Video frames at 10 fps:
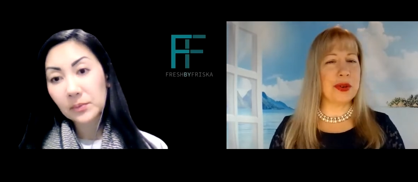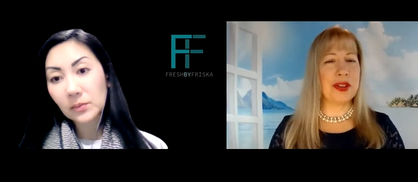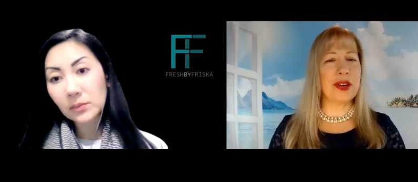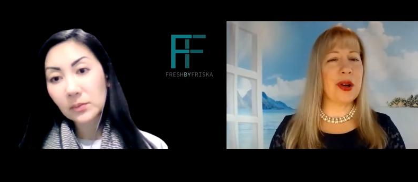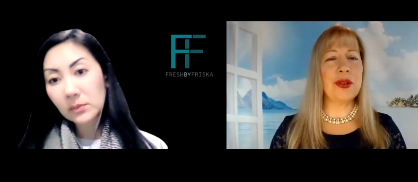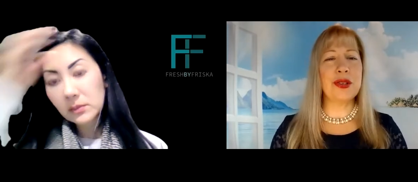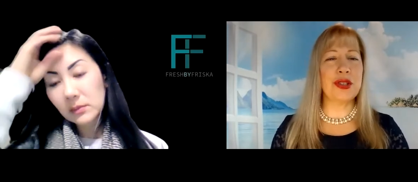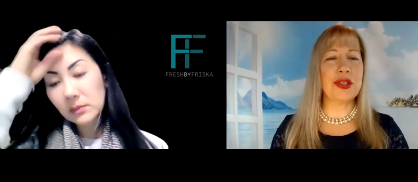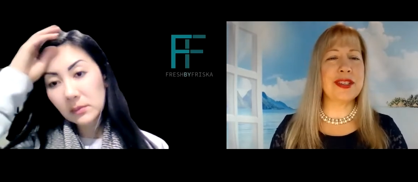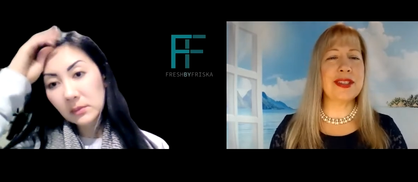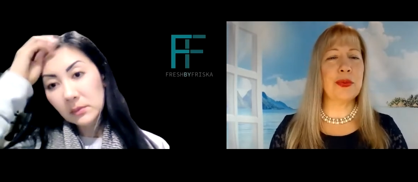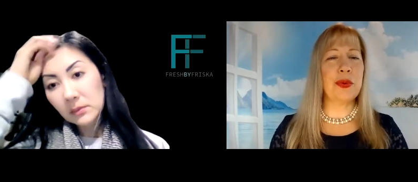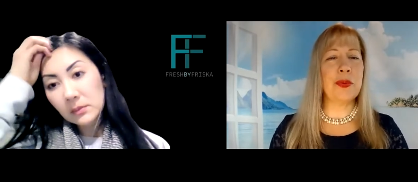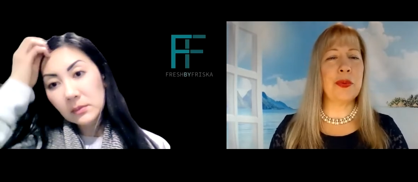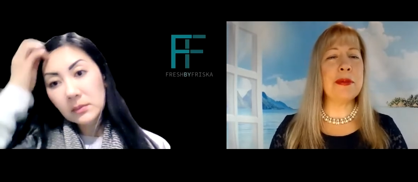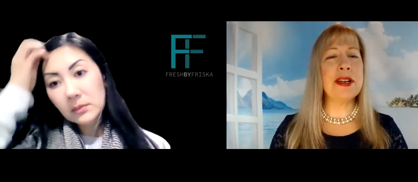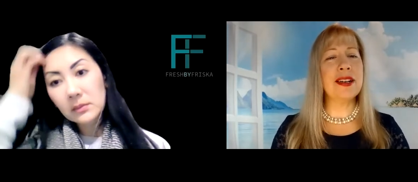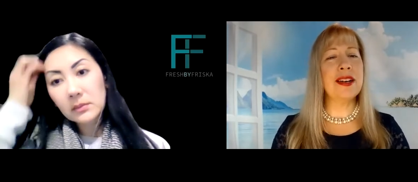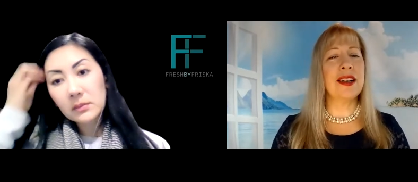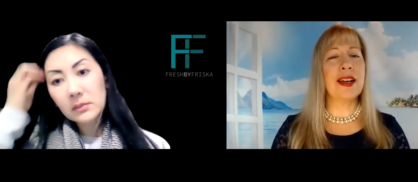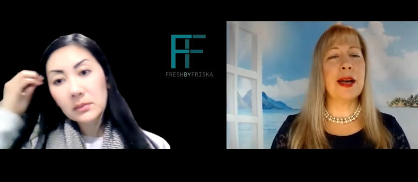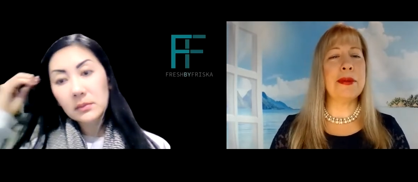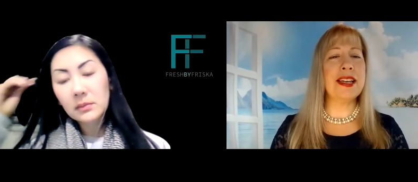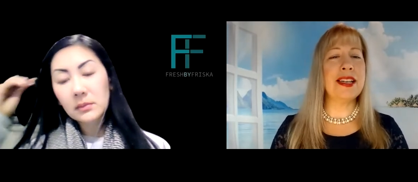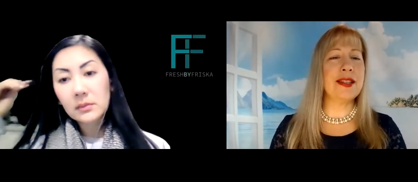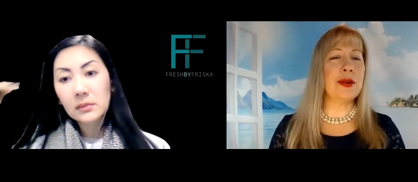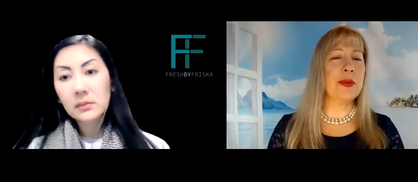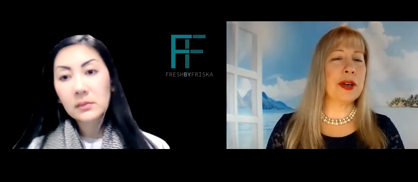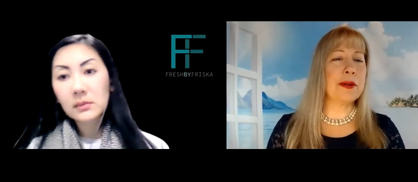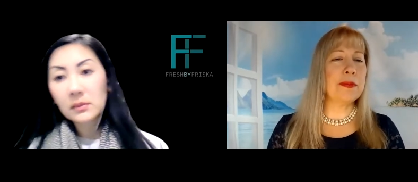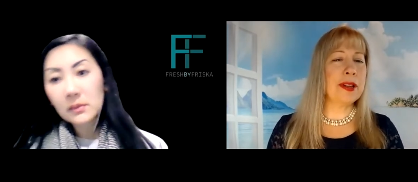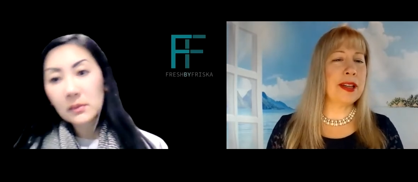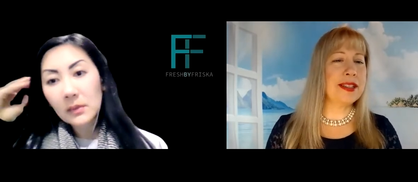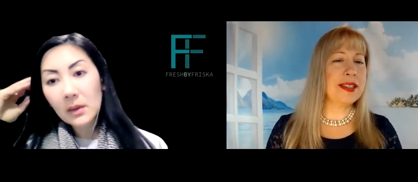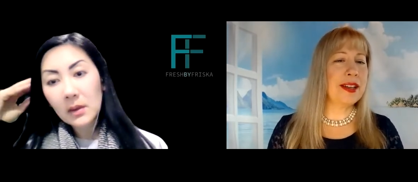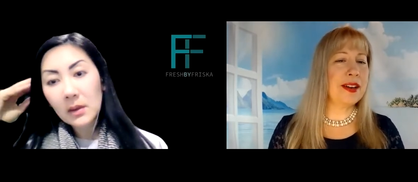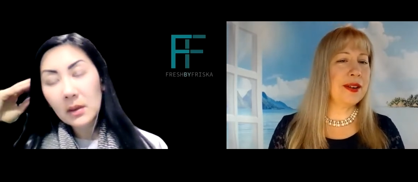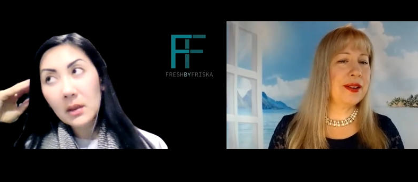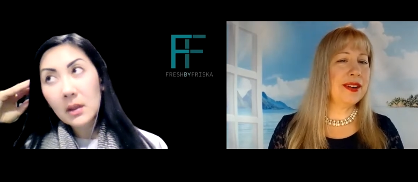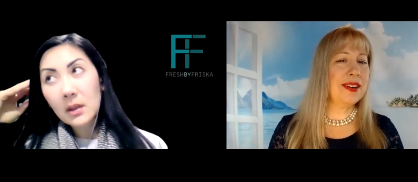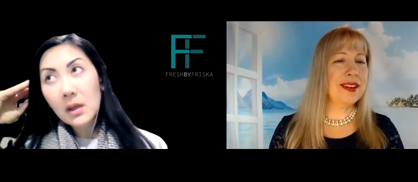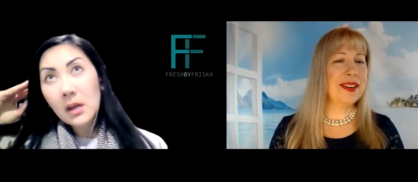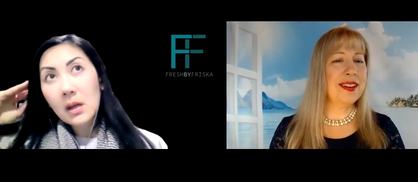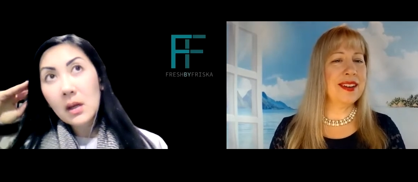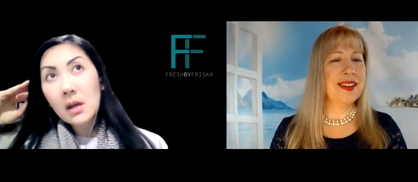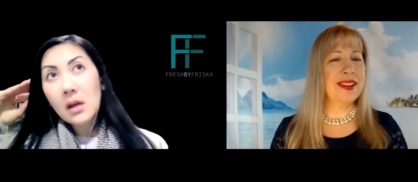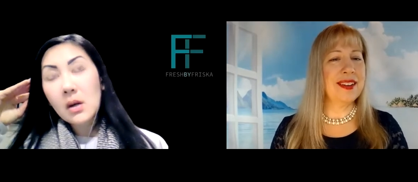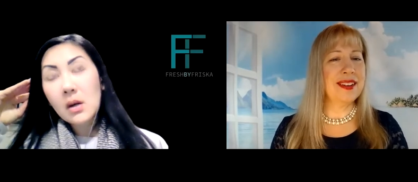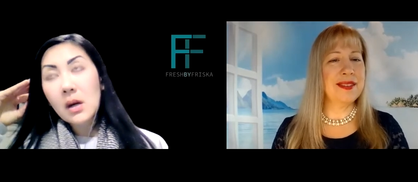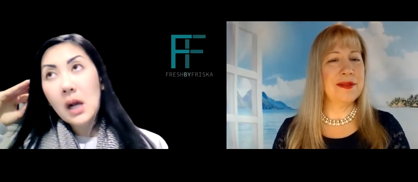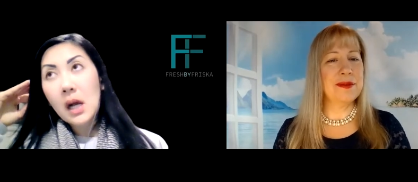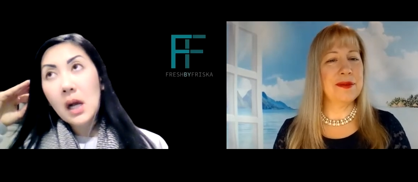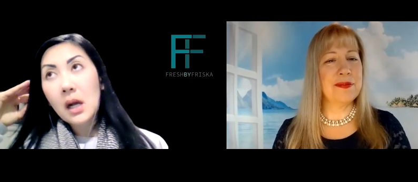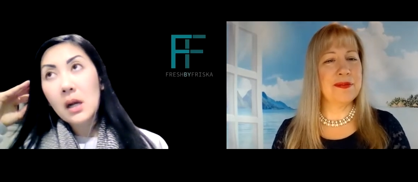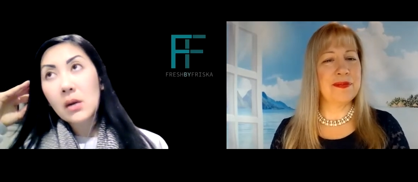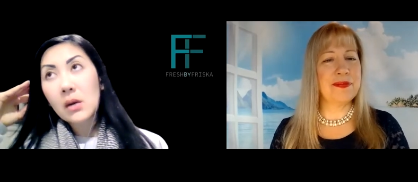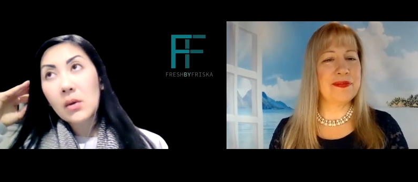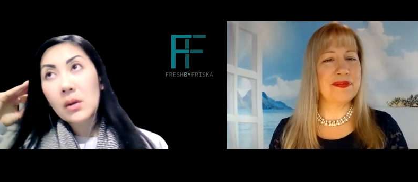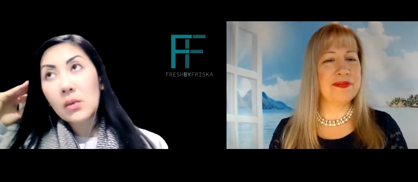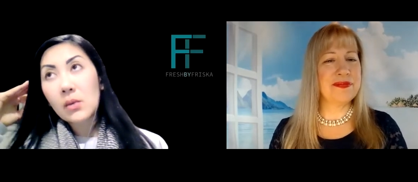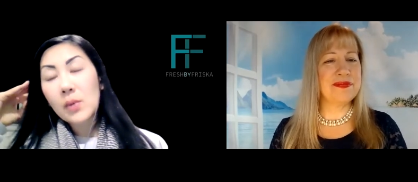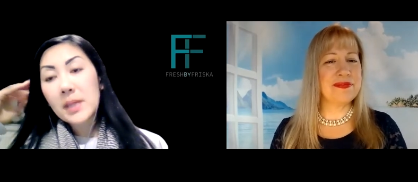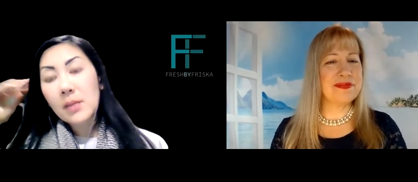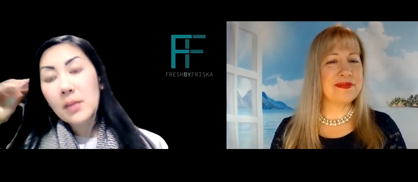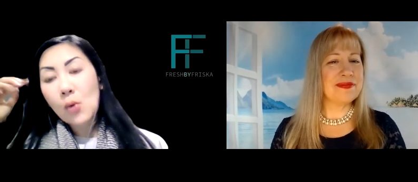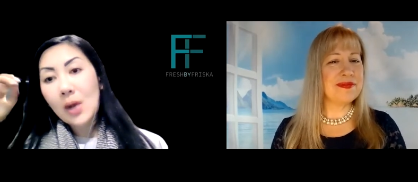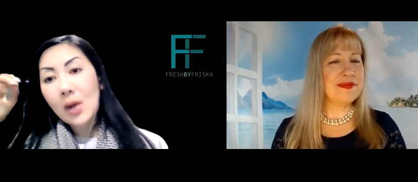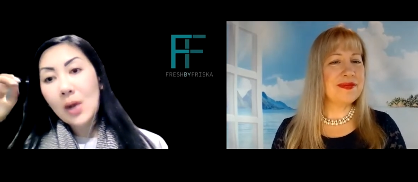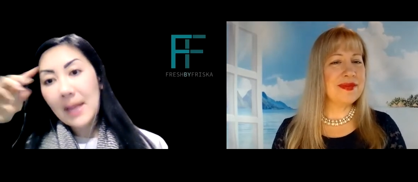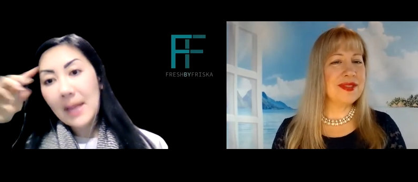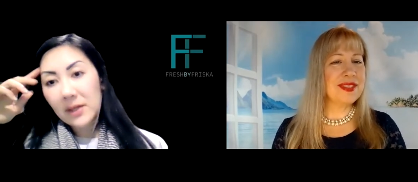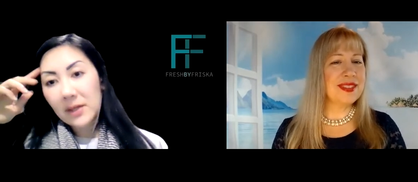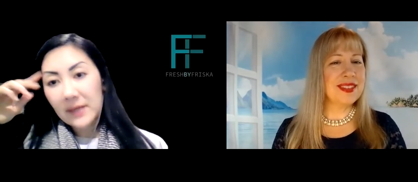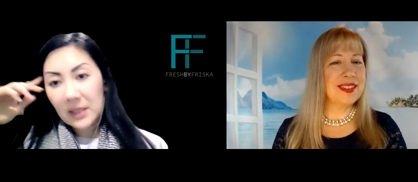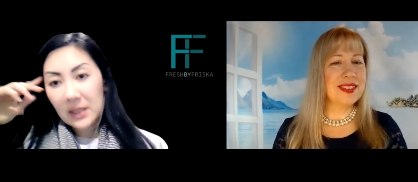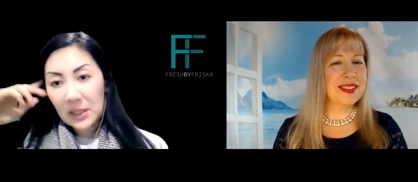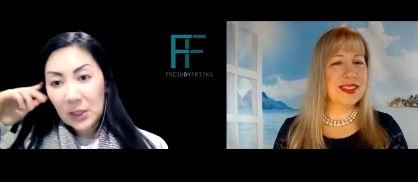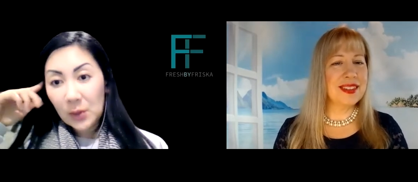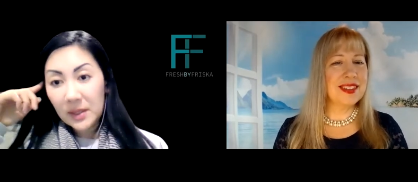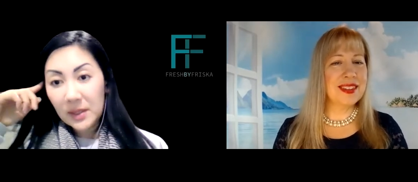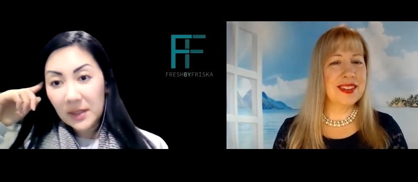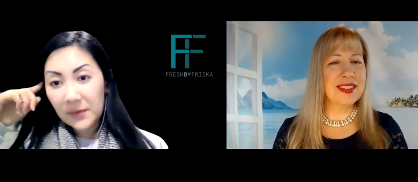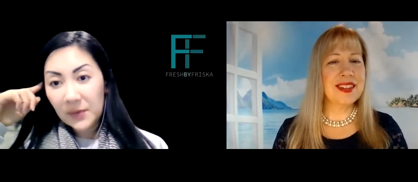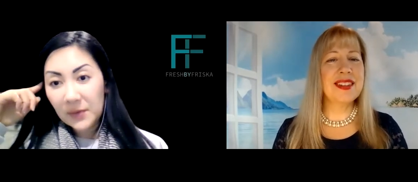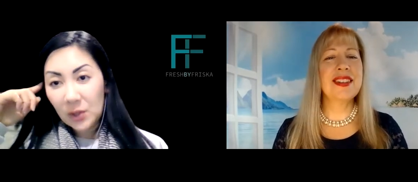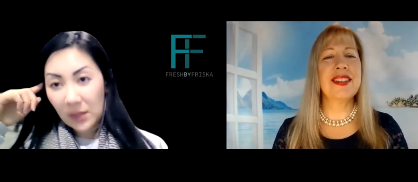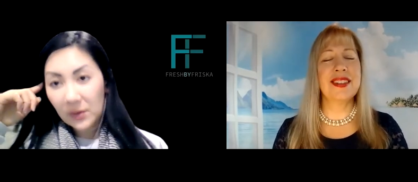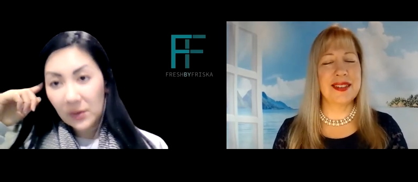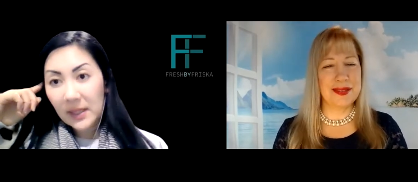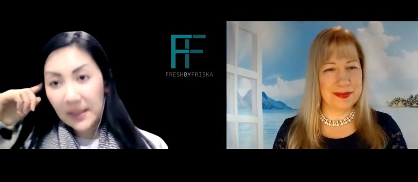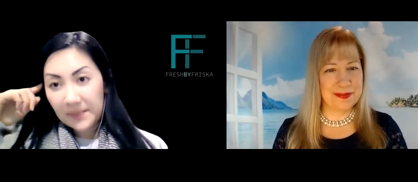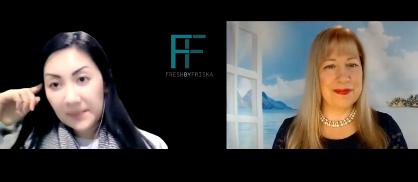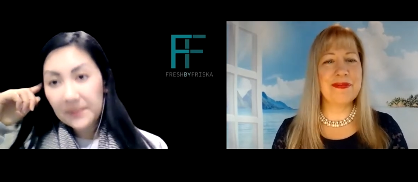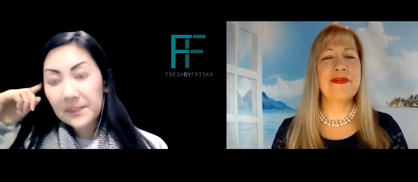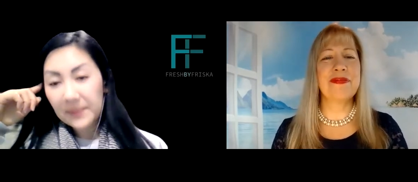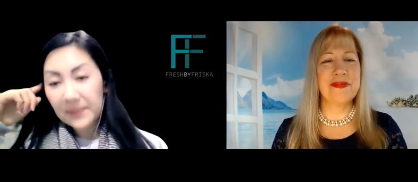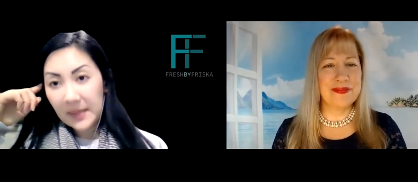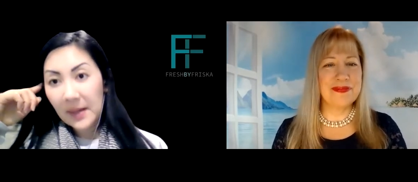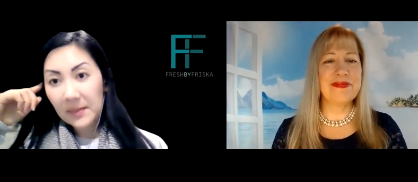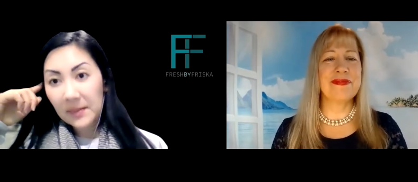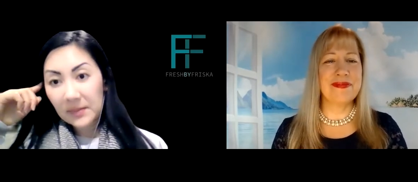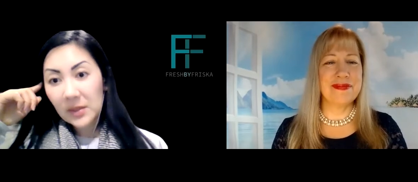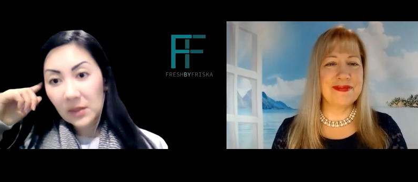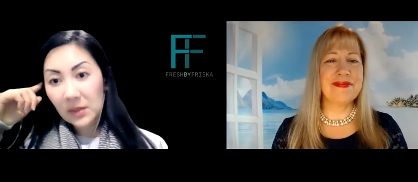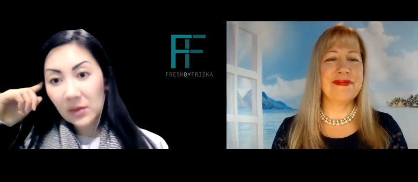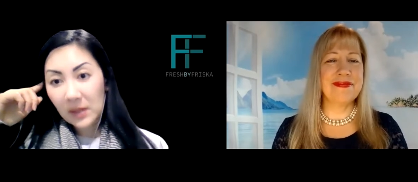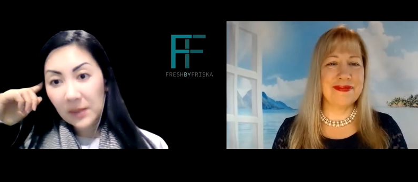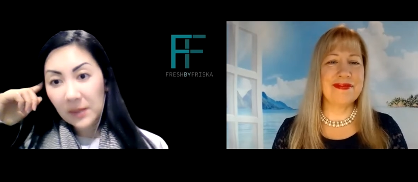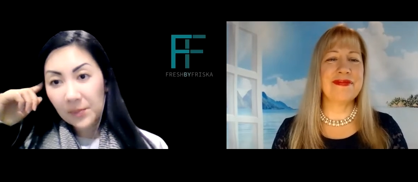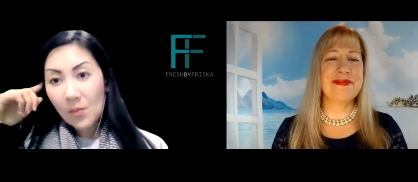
Speaker 1: or the cultures with women coming into the workplace there?
Speaker 2: Uh, women are more collaborative and consultative generally. Yeah, generally.